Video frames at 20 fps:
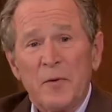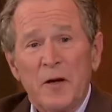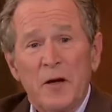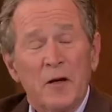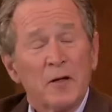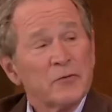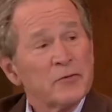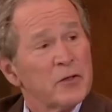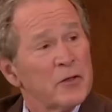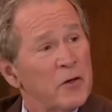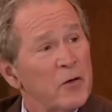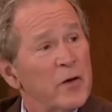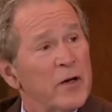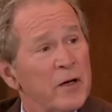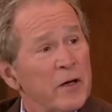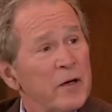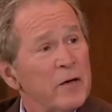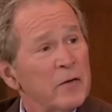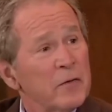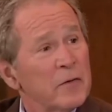but I also know we
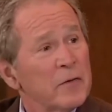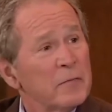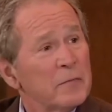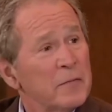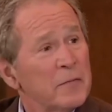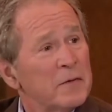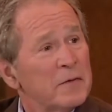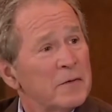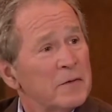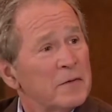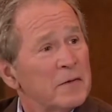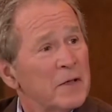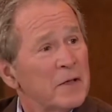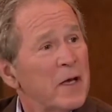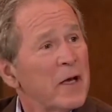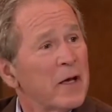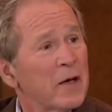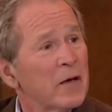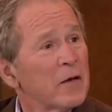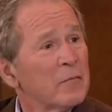can deal with them and
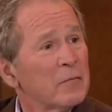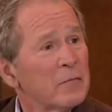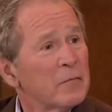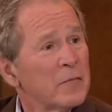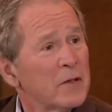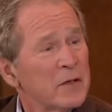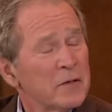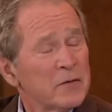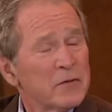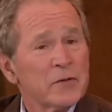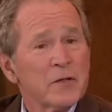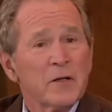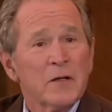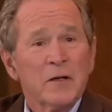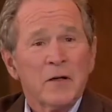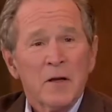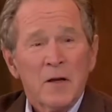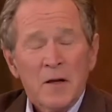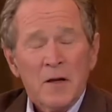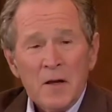handle them. It's,
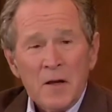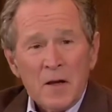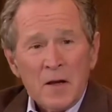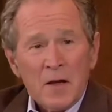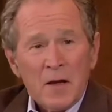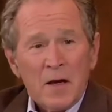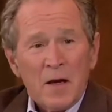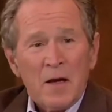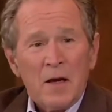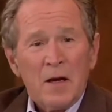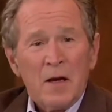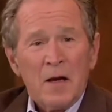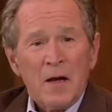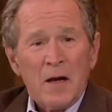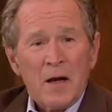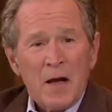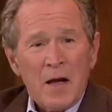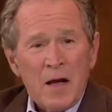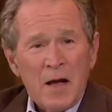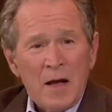
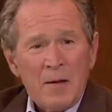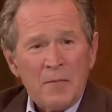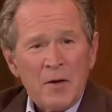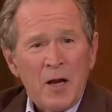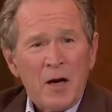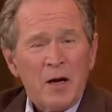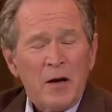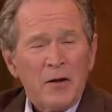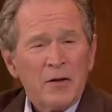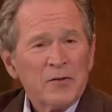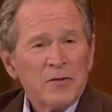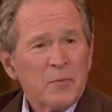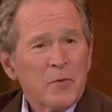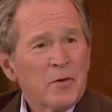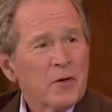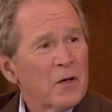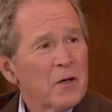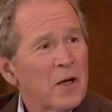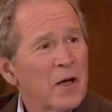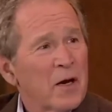I'm not an
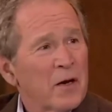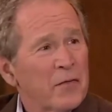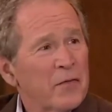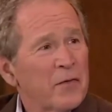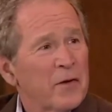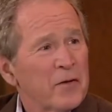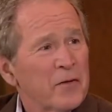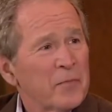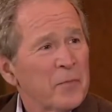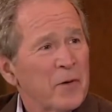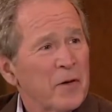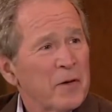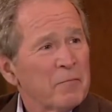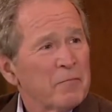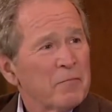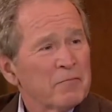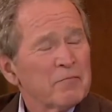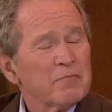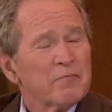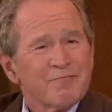expert in a lot of things, but I'm
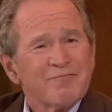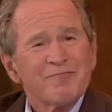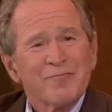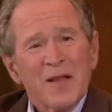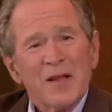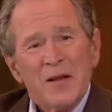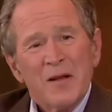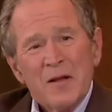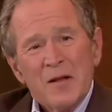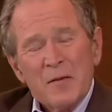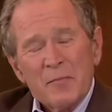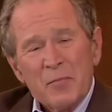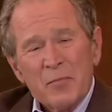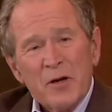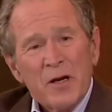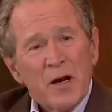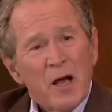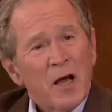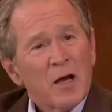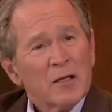
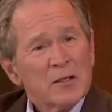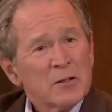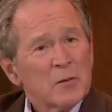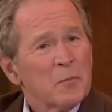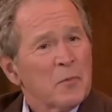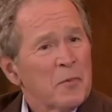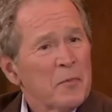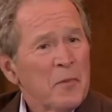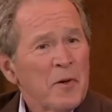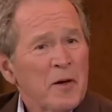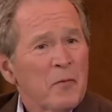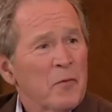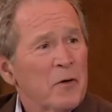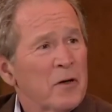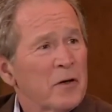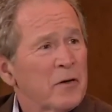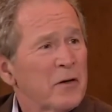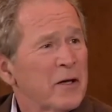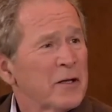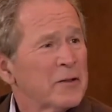pretty knowledgeable about
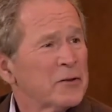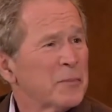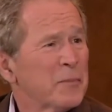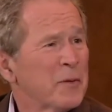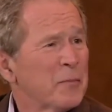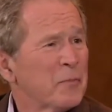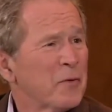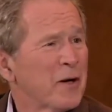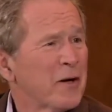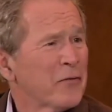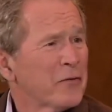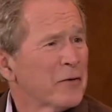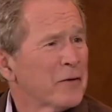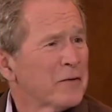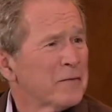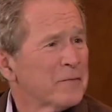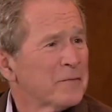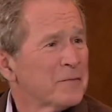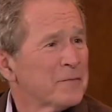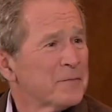what it takes to be
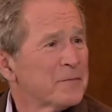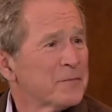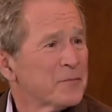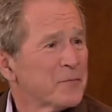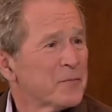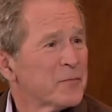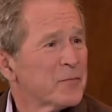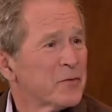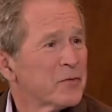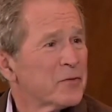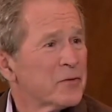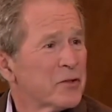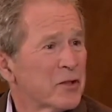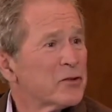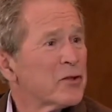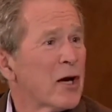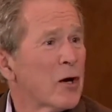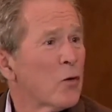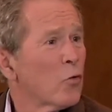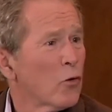president.
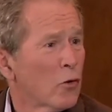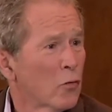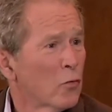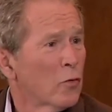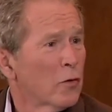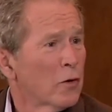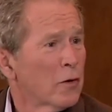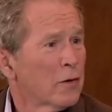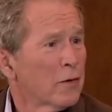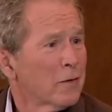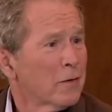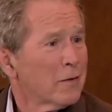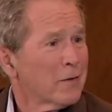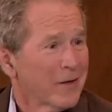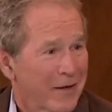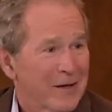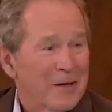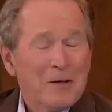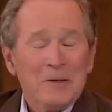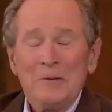Since I were one.
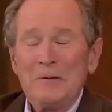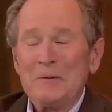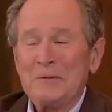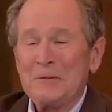Yeah.